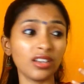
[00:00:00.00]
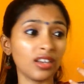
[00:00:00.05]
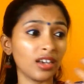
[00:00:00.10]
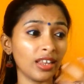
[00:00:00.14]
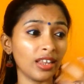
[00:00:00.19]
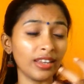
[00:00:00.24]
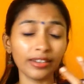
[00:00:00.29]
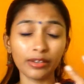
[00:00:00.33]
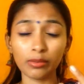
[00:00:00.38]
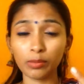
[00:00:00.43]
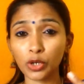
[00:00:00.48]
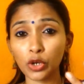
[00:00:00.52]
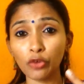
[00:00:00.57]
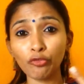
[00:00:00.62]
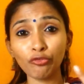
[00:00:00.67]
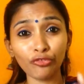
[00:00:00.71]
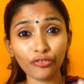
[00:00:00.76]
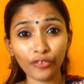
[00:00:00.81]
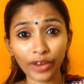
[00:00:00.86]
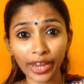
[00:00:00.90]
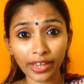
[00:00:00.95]
a little bit
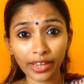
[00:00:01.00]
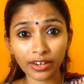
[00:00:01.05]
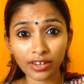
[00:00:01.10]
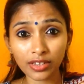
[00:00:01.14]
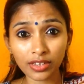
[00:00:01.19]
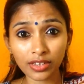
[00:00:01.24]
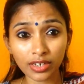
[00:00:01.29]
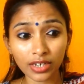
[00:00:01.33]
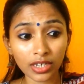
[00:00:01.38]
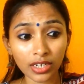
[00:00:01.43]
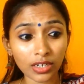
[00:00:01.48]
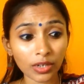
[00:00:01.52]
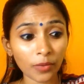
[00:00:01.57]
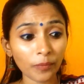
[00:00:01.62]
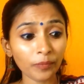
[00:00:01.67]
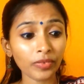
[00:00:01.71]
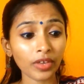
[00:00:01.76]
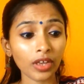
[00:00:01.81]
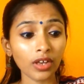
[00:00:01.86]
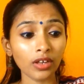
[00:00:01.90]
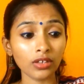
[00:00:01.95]
of fragrance in it.
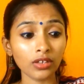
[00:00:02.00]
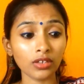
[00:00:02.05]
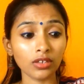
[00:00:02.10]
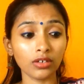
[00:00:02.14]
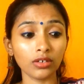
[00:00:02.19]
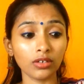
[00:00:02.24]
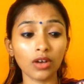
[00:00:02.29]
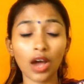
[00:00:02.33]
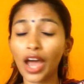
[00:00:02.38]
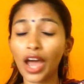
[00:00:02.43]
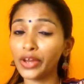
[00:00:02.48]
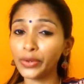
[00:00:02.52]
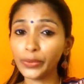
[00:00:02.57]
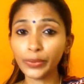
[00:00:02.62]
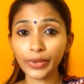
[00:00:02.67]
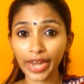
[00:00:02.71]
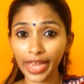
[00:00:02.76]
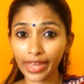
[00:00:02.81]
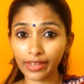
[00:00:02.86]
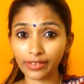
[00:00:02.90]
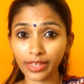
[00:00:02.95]
So I don't
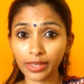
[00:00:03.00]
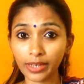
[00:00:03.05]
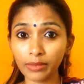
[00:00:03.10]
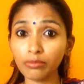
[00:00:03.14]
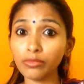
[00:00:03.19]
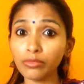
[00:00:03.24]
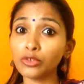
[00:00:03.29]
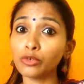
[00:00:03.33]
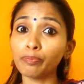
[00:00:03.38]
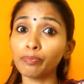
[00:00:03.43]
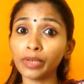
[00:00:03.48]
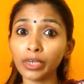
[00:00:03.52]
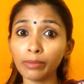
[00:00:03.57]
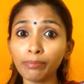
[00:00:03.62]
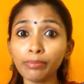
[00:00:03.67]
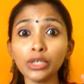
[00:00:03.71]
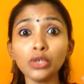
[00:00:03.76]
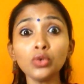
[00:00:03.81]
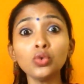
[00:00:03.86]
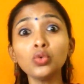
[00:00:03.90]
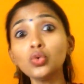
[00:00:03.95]
like them. So
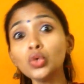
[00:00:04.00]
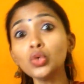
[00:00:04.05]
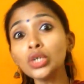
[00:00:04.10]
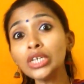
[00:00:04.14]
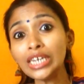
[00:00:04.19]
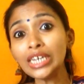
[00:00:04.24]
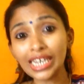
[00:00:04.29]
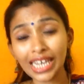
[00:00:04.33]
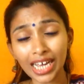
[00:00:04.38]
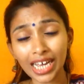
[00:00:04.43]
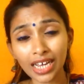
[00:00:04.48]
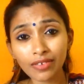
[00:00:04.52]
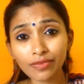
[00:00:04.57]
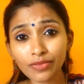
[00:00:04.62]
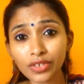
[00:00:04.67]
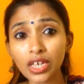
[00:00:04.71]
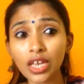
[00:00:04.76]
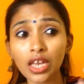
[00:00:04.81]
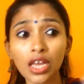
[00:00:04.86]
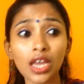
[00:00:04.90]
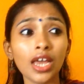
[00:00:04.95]
people who loves
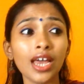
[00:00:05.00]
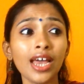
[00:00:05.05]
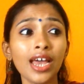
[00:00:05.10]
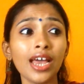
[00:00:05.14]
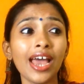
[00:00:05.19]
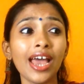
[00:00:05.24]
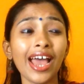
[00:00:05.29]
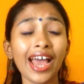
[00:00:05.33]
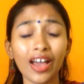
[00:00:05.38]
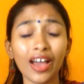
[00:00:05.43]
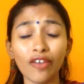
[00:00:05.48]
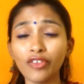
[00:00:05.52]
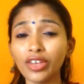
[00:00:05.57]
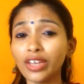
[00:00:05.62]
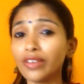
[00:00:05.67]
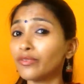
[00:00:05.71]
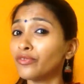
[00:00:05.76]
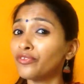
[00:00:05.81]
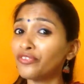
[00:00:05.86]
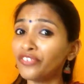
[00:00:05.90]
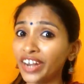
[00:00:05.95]
having
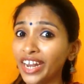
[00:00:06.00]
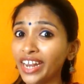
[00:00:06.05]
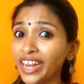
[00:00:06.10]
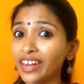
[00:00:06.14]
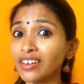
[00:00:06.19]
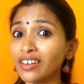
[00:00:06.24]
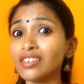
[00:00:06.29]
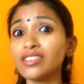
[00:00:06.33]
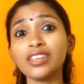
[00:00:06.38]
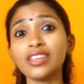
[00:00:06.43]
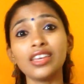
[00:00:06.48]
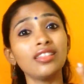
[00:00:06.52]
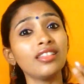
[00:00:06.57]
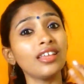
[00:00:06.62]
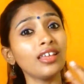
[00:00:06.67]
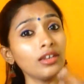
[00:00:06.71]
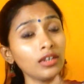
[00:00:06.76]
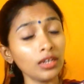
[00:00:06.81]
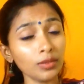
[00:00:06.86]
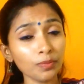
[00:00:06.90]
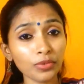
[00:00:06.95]
fragrance in their
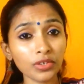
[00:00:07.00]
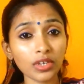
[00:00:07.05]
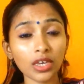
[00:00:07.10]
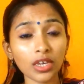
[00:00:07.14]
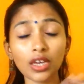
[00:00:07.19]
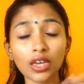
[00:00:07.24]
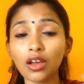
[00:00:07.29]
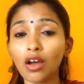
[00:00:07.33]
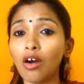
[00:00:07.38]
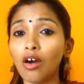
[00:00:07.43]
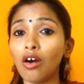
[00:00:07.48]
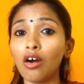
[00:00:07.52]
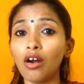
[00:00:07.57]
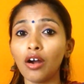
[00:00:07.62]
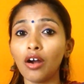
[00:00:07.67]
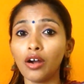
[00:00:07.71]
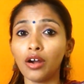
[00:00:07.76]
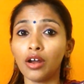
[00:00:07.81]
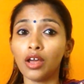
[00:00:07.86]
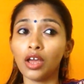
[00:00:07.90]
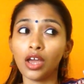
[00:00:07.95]
lipstick,
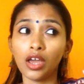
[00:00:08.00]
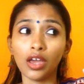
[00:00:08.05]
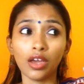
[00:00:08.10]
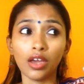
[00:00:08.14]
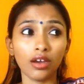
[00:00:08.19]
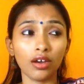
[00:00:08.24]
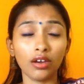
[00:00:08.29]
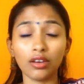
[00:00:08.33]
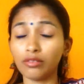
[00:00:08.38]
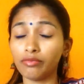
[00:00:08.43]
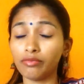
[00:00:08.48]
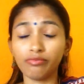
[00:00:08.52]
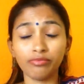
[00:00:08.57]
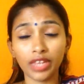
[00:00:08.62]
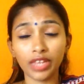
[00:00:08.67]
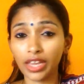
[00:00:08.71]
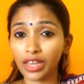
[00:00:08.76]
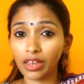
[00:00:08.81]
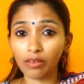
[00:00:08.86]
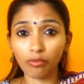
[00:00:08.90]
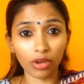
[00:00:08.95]
or
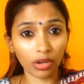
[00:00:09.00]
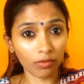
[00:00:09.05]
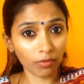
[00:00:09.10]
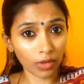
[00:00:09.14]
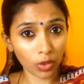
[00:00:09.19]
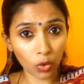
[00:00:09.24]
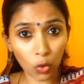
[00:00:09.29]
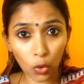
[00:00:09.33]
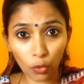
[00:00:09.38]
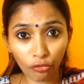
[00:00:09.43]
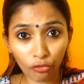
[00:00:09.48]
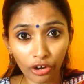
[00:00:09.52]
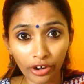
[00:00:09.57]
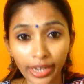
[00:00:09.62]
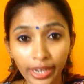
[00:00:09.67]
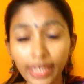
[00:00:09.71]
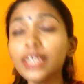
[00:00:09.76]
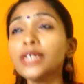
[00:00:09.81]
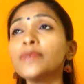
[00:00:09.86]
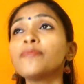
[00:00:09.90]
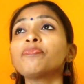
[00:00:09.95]
they can very well go for
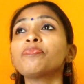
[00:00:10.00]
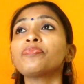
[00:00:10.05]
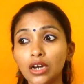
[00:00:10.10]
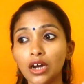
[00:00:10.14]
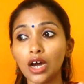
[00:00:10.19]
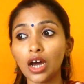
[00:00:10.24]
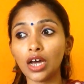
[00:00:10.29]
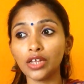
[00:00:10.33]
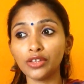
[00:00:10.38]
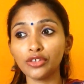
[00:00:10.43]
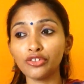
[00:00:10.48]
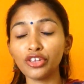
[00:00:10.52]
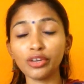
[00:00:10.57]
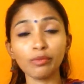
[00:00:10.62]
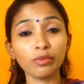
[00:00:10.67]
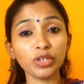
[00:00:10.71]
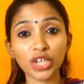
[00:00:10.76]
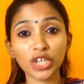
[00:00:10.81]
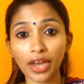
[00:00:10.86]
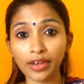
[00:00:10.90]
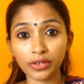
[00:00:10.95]
it. The other thing
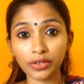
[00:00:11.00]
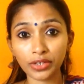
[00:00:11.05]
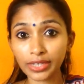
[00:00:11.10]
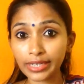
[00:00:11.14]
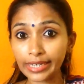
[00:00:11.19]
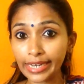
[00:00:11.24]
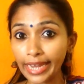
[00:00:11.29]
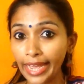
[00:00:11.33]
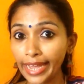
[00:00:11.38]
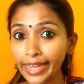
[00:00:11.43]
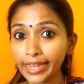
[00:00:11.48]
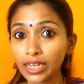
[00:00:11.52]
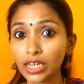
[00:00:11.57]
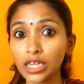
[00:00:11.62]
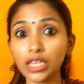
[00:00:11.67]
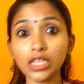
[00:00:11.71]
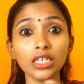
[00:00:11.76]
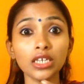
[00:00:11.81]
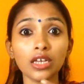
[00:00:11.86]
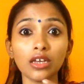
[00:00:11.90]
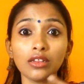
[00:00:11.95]
which I didn't like
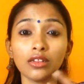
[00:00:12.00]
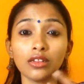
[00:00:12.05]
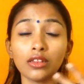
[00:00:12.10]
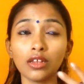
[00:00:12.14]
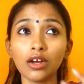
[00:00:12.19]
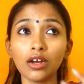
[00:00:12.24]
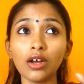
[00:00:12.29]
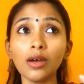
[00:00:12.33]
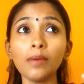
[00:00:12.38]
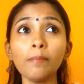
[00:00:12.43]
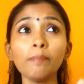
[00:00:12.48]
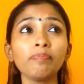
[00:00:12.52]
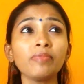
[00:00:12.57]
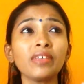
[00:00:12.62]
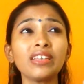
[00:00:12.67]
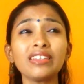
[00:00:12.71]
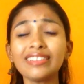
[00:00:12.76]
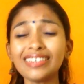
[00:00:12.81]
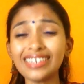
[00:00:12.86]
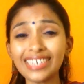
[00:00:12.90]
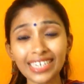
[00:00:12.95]
is the
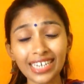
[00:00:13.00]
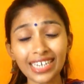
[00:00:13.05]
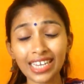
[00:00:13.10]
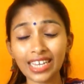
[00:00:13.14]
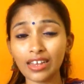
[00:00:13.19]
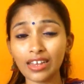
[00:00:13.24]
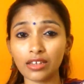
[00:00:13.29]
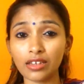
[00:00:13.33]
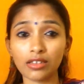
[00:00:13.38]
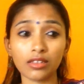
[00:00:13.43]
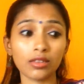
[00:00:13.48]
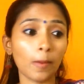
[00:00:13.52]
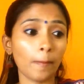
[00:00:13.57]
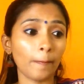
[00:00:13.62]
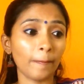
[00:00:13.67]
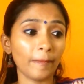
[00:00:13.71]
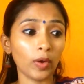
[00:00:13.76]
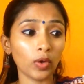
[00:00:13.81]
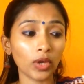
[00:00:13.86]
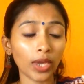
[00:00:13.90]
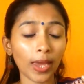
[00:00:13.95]
stickiness.
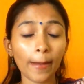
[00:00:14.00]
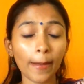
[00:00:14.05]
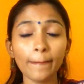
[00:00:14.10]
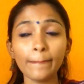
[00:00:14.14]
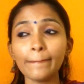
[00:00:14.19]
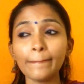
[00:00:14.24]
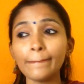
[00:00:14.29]
Okay.